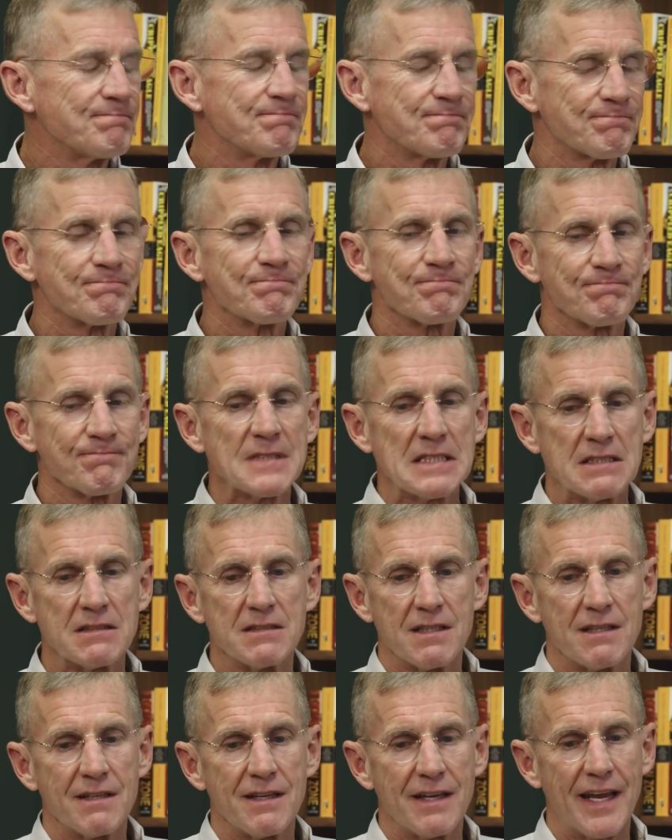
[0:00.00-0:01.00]
like.
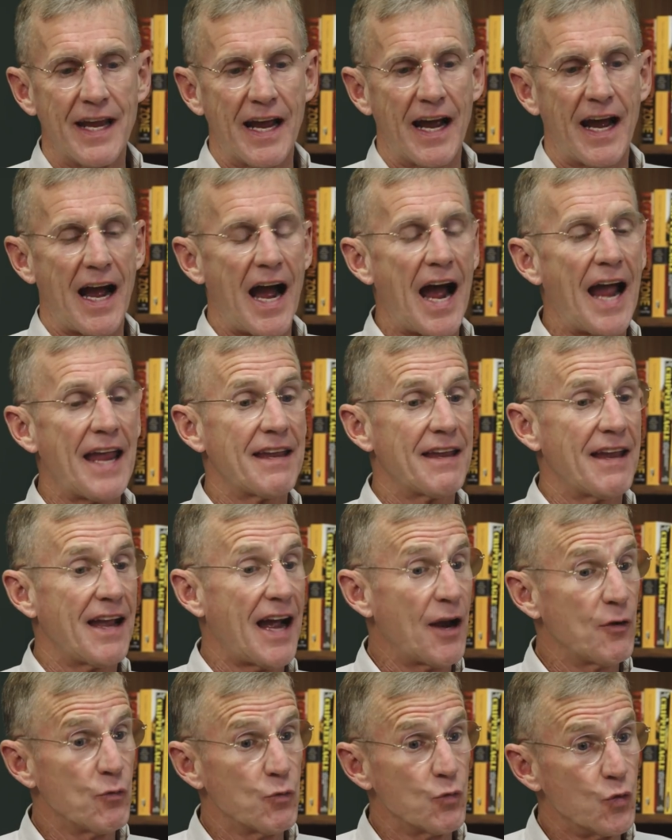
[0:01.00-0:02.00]
Yeah, I,
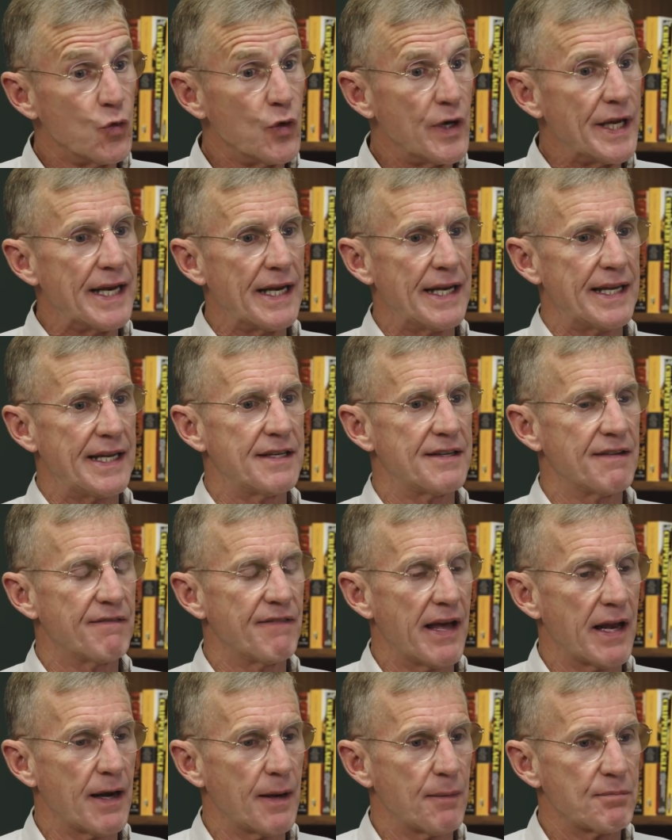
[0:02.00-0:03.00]
I really
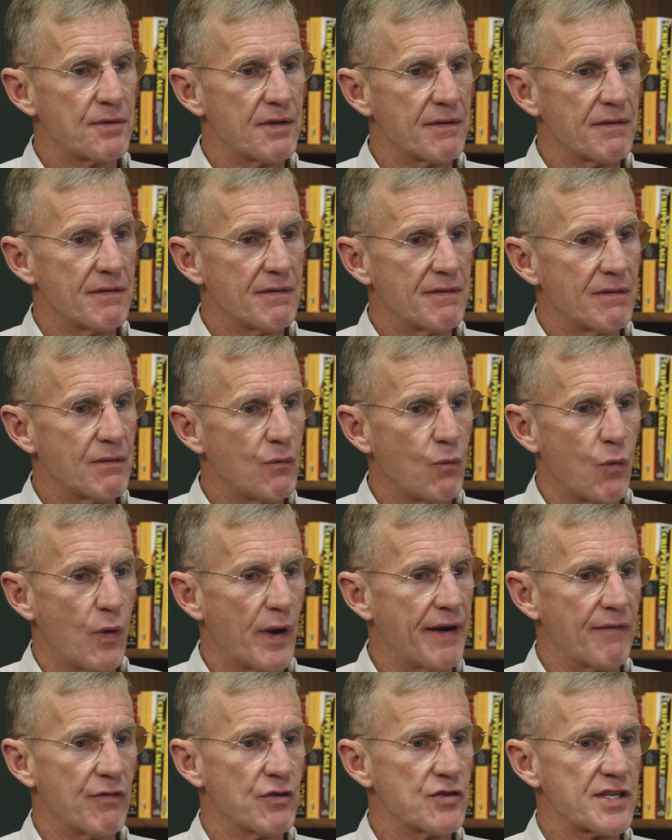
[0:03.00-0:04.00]
developed
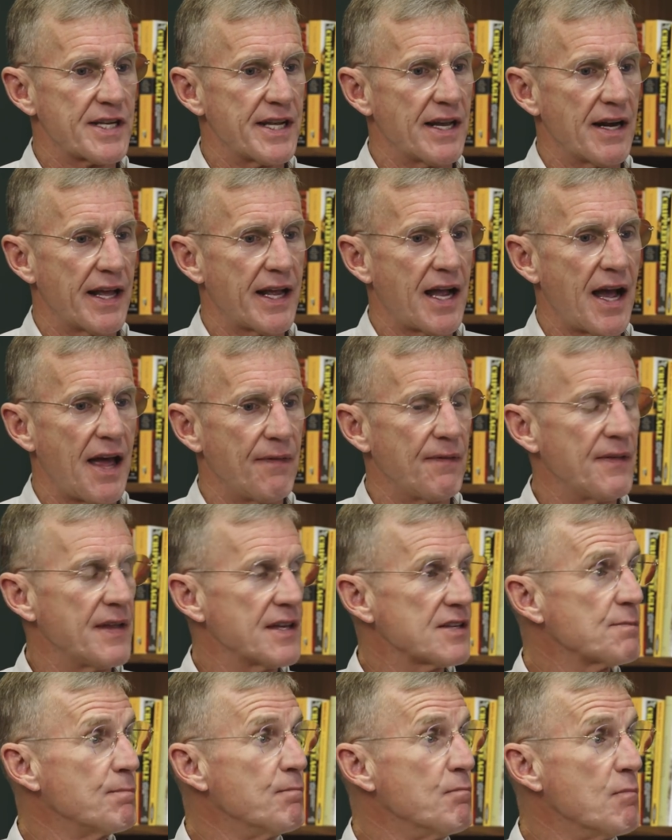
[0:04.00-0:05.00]
whatever skill I got in
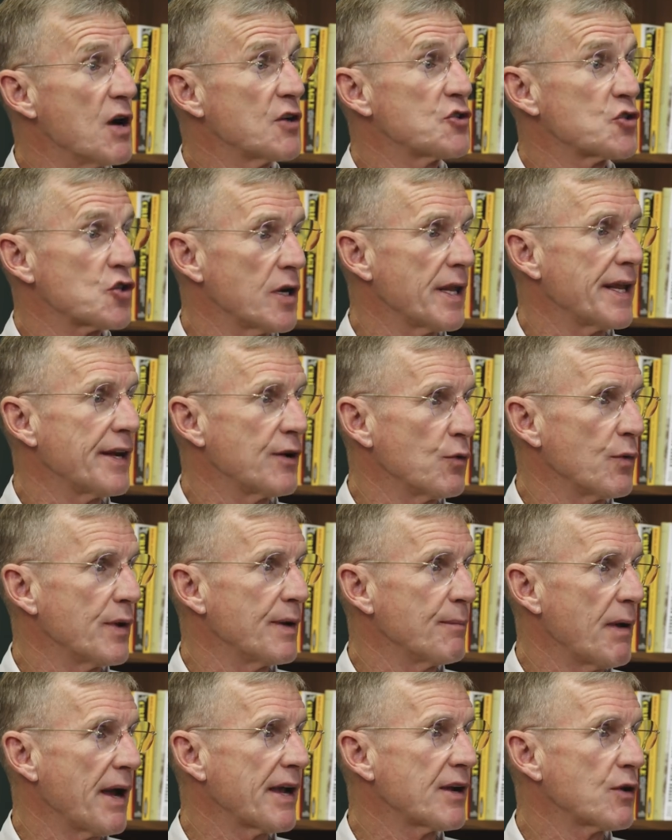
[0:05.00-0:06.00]
this much later
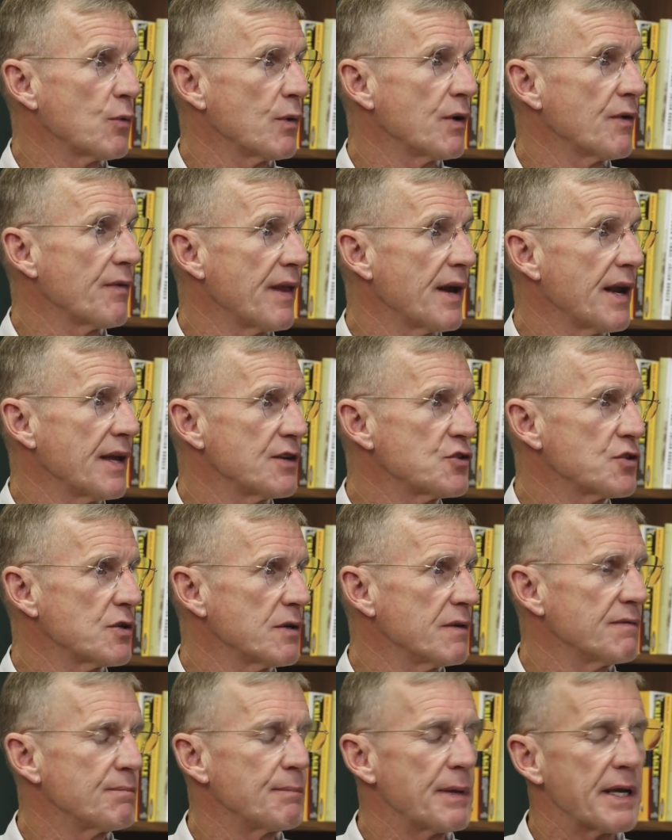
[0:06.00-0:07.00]
in my career than I should
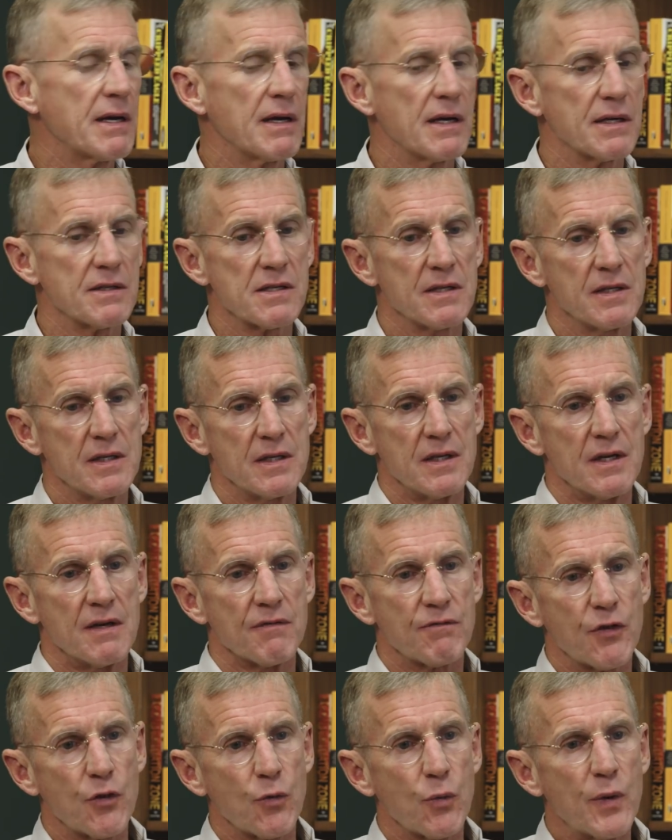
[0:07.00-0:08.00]
have, because
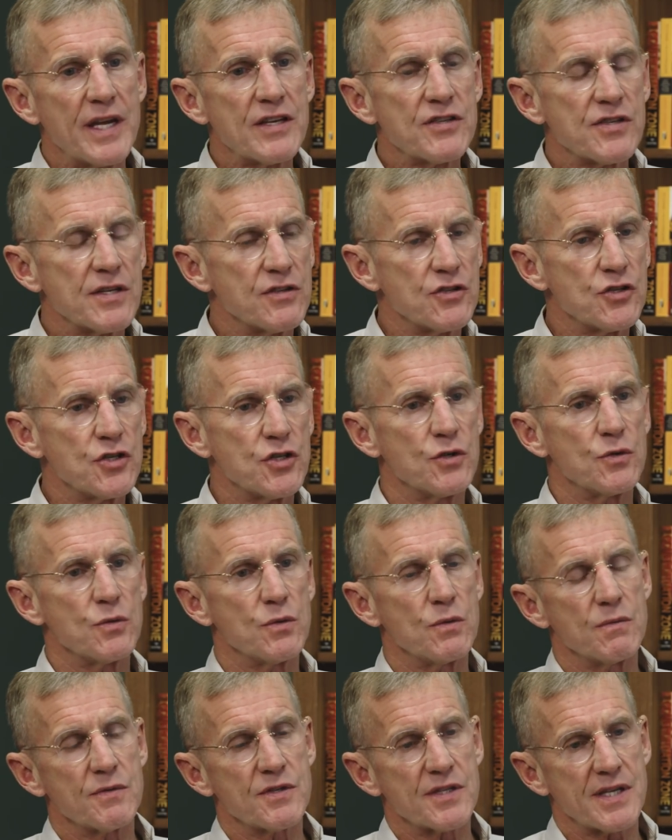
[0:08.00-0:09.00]
for the reasons
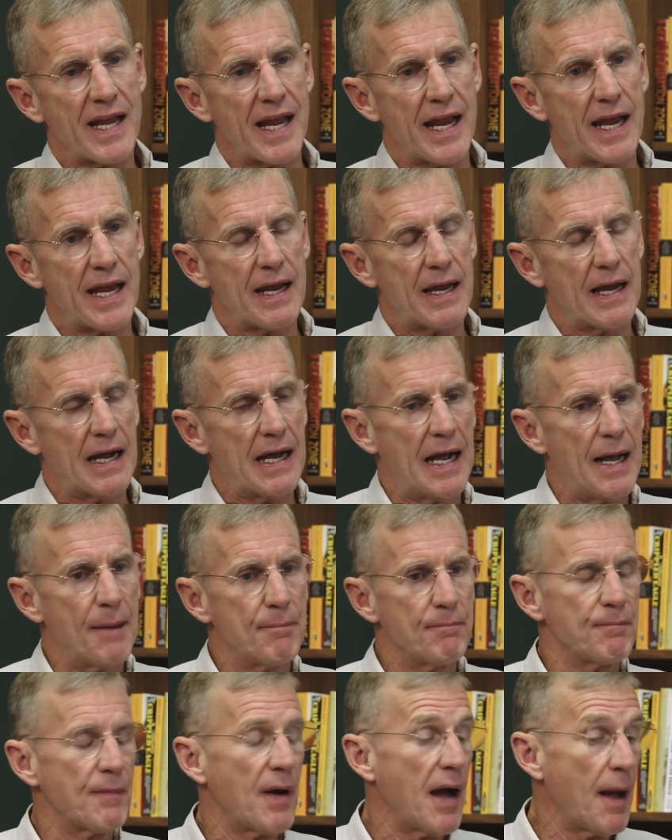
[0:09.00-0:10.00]
you say,
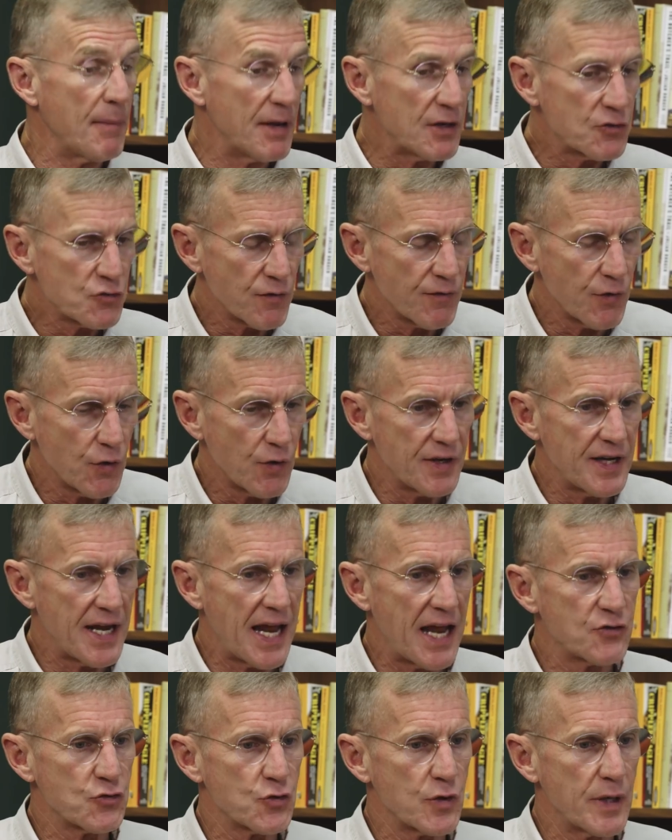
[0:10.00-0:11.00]
I'm, I'm introverted
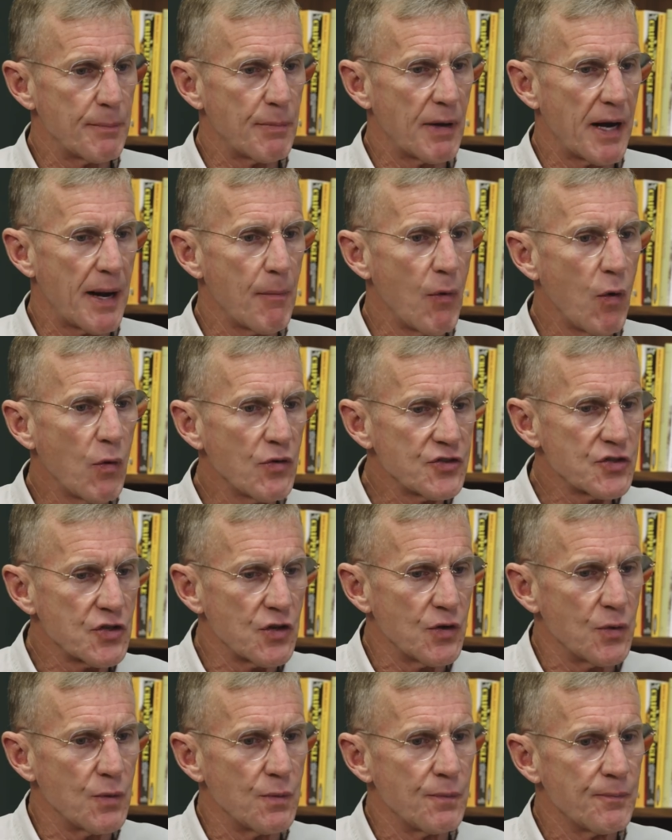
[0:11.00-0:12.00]
naturally, but I'm
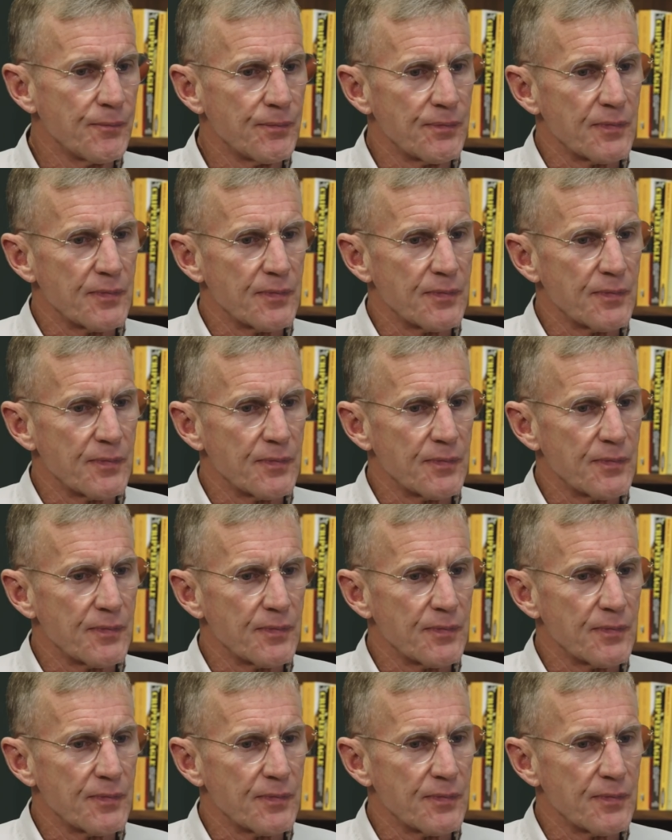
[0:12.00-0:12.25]
also